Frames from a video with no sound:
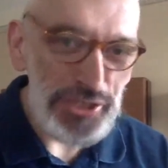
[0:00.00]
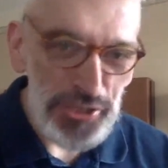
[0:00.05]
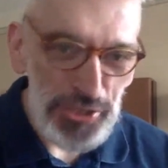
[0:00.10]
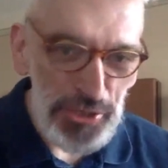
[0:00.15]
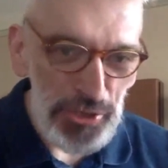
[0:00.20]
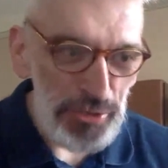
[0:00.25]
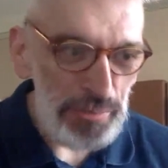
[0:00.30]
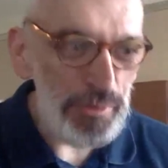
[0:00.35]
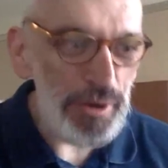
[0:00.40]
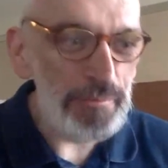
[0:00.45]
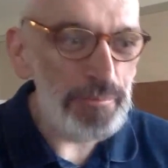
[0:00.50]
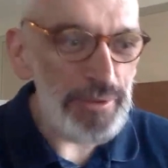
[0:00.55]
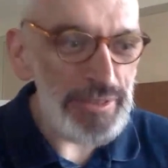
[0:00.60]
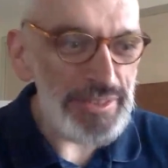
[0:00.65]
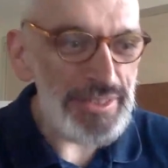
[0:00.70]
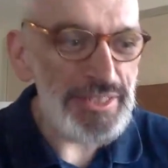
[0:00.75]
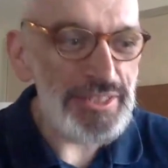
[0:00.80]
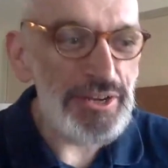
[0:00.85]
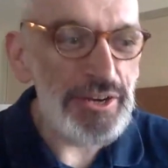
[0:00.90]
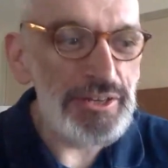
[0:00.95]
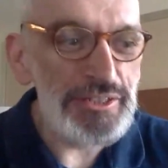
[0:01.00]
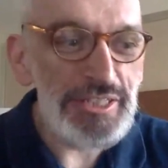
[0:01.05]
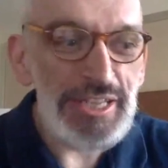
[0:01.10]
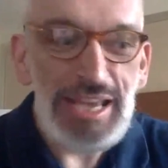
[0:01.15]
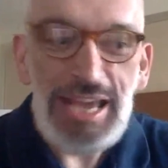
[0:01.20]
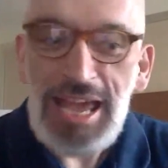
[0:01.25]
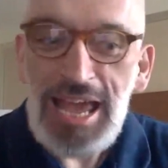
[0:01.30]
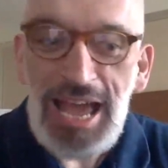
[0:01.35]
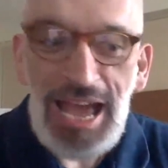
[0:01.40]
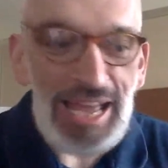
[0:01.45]
Yeah, for sure. Bring
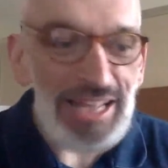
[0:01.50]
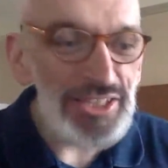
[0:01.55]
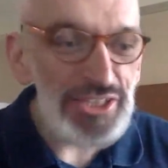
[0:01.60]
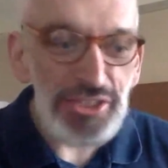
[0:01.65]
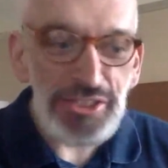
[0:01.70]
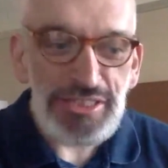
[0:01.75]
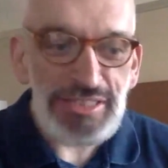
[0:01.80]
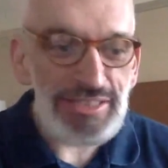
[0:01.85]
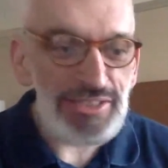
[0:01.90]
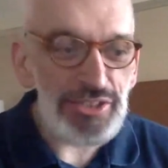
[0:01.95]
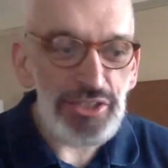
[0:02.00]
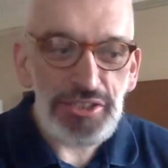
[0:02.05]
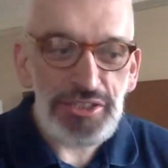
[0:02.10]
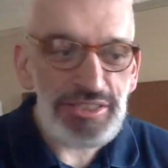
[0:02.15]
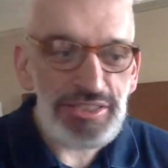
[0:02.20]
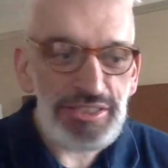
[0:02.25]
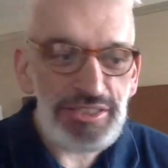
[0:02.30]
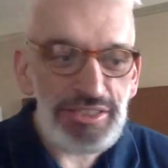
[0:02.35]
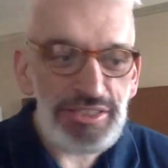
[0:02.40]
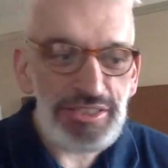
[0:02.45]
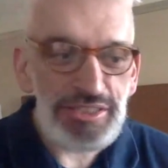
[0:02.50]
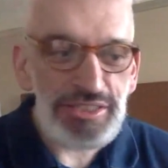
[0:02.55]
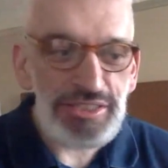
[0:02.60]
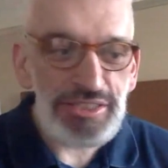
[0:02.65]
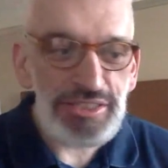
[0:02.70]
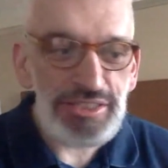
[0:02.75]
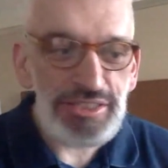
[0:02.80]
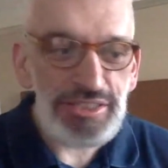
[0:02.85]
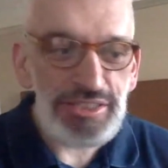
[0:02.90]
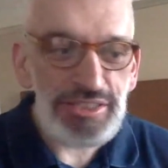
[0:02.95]
business cards, and
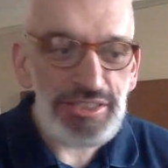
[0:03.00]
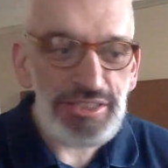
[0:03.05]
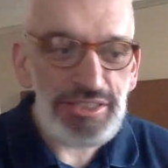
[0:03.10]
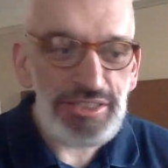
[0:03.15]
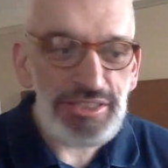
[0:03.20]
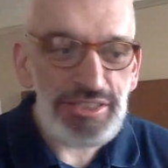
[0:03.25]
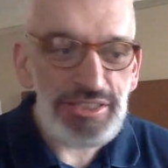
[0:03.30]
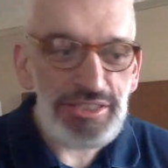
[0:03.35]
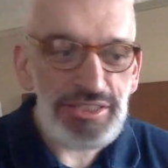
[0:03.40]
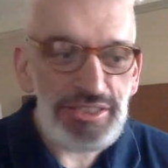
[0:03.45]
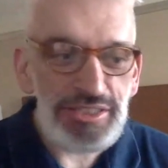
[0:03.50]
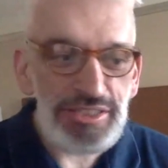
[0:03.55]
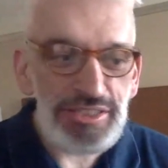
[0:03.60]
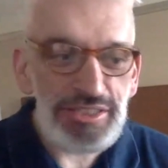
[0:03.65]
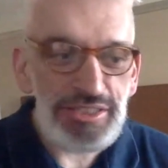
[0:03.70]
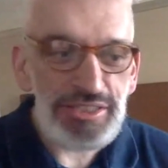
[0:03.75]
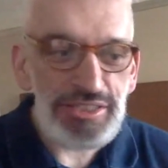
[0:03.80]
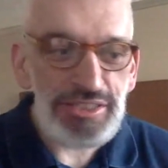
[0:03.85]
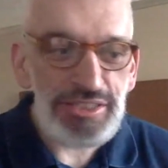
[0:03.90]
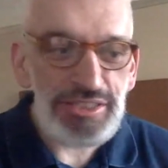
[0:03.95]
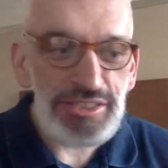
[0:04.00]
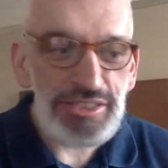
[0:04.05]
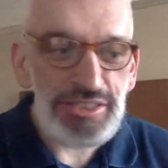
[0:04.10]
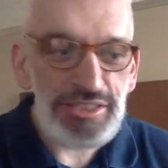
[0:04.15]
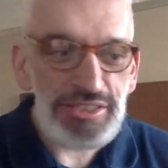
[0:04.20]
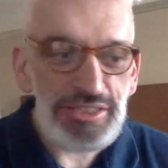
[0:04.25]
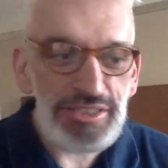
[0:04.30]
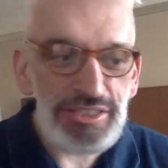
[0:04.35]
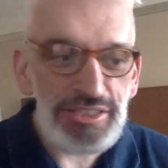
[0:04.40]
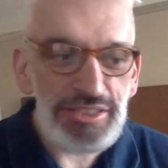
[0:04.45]
just get involved. Just
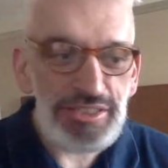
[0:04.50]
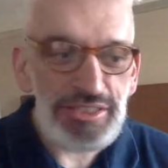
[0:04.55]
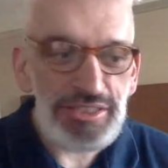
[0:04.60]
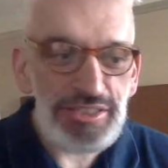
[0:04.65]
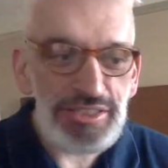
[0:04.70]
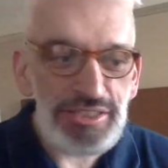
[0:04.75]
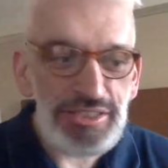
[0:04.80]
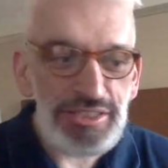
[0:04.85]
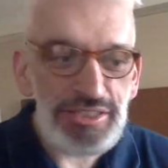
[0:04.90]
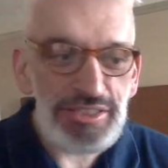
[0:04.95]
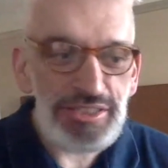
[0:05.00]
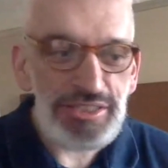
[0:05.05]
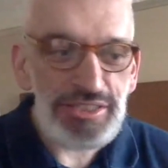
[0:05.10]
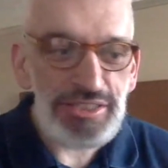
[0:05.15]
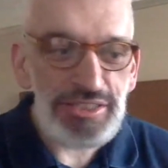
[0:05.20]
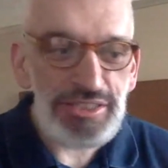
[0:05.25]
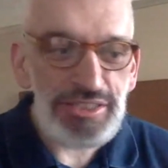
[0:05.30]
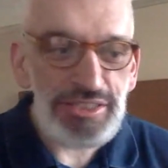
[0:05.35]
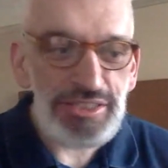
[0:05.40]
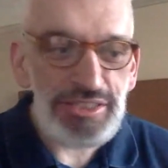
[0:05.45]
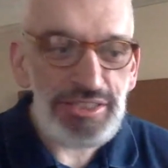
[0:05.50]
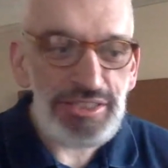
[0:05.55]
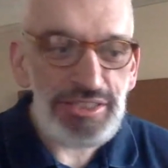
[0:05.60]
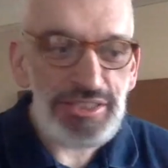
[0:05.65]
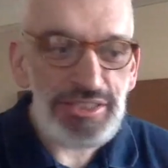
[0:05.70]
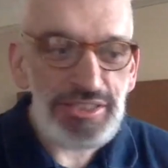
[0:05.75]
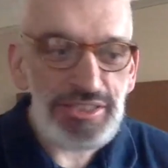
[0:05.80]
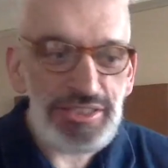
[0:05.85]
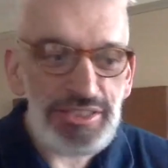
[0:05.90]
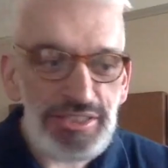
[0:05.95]
meet as many people as you can, because
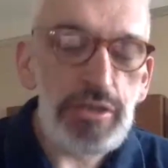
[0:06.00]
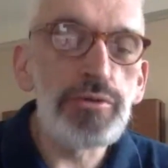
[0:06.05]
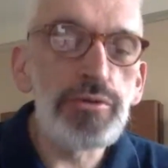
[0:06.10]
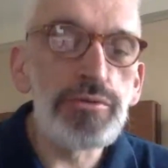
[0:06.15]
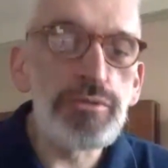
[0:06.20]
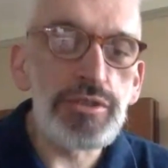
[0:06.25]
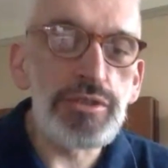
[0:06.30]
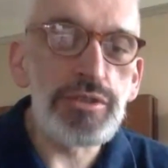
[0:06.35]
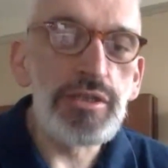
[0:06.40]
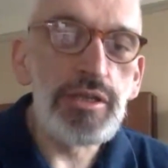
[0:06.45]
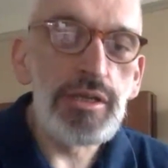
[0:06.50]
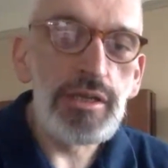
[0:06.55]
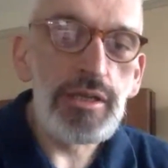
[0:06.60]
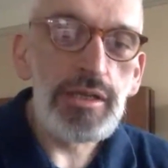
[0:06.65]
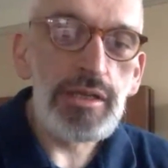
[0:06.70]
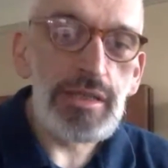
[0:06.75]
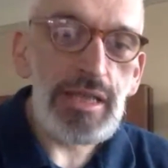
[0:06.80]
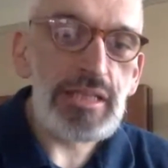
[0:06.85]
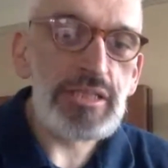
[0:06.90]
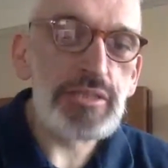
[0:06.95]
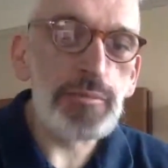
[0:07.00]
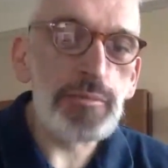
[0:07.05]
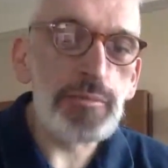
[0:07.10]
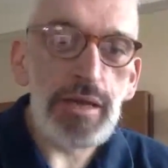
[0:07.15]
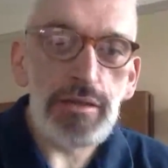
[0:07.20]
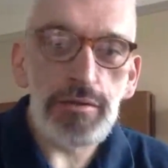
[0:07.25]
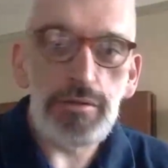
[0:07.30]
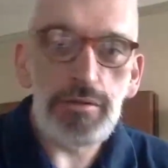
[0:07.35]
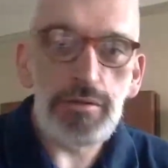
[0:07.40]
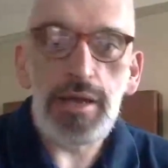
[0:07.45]
everybody knows that's
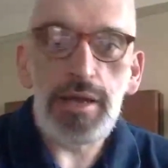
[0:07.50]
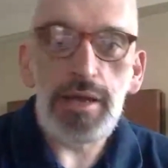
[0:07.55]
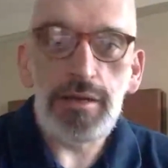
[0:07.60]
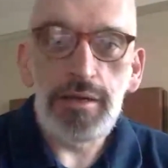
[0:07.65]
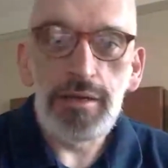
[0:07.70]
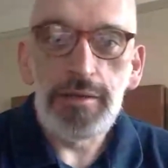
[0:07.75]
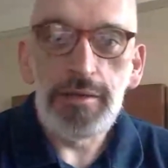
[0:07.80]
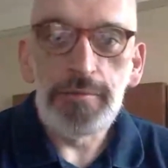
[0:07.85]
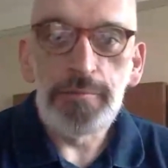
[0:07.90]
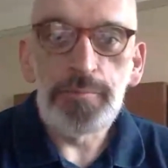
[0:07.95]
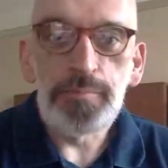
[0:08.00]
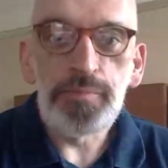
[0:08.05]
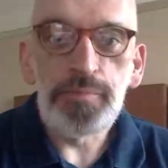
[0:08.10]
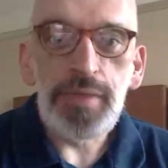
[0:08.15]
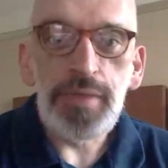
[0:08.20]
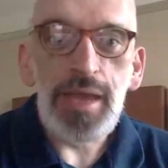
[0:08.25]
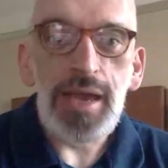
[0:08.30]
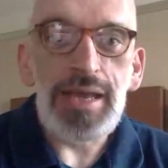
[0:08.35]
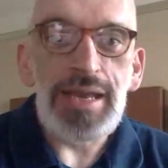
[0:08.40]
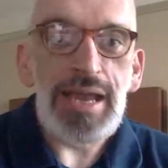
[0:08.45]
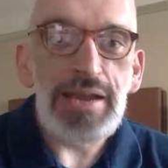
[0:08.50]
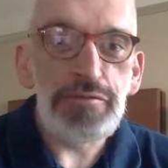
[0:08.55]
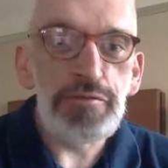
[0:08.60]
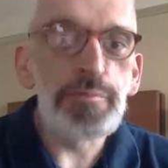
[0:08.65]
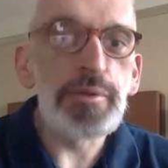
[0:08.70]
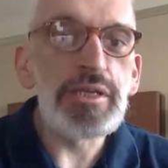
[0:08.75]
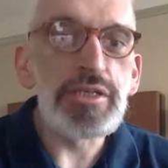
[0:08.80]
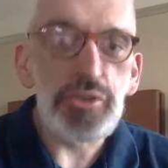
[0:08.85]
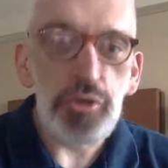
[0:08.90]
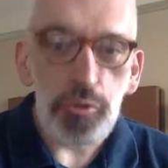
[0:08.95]
why they're there, and
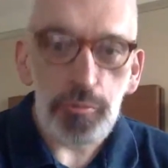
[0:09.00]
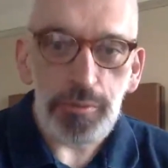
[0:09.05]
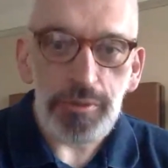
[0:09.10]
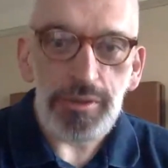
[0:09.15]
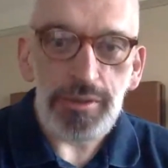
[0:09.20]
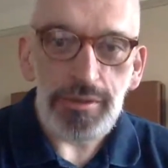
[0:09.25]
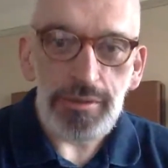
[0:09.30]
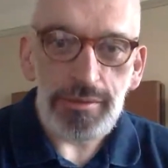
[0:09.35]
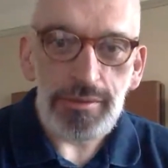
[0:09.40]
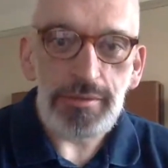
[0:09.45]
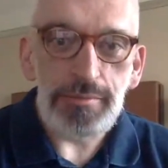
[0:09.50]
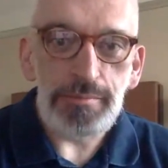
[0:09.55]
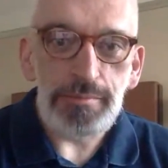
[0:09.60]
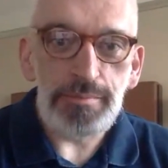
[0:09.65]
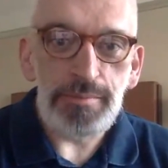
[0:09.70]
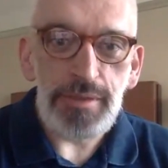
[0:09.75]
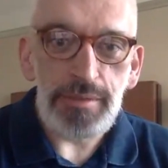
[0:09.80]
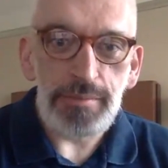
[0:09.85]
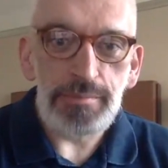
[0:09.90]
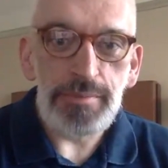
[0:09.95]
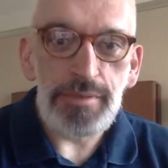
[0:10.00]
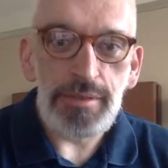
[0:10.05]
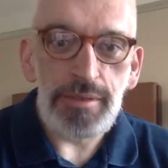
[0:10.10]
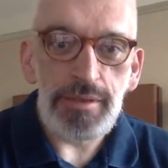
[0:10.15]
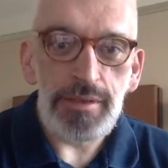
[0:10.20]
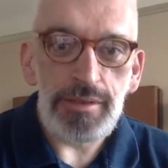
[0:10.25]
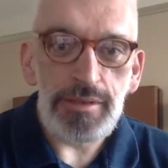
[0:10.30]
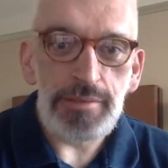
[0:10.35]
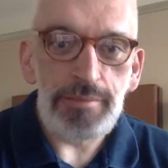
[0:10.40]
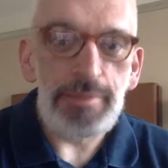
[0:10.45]
everybody's open
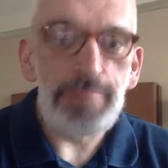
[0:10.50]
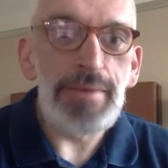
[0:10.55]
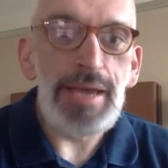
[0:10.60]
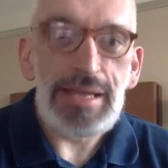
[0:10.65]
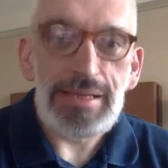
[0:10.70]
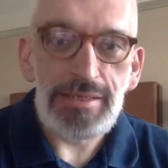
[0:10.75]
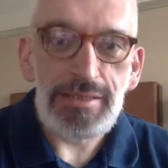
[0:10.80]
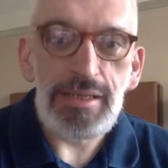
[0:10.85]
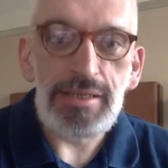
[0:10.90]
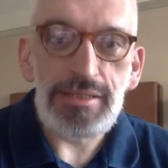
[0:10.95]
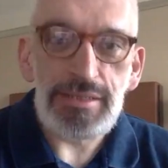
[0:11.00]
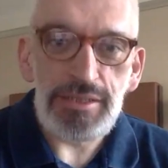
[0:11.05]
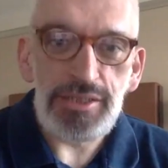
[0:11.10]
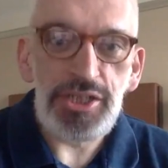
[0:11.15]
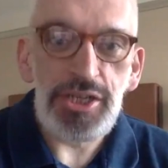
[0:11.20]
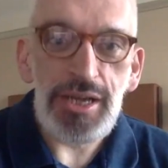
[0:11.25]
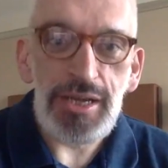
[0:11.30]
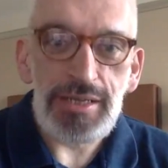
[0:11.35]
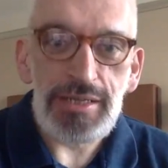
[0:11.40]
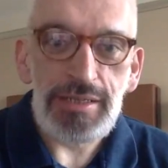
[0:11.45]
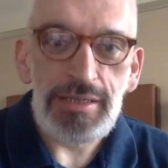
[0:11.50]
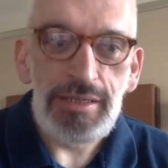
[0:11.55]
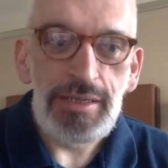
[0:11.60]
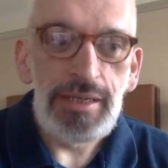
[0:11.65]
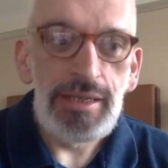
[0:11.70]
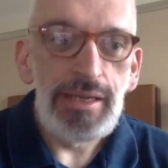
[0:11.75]
to be met and to chat.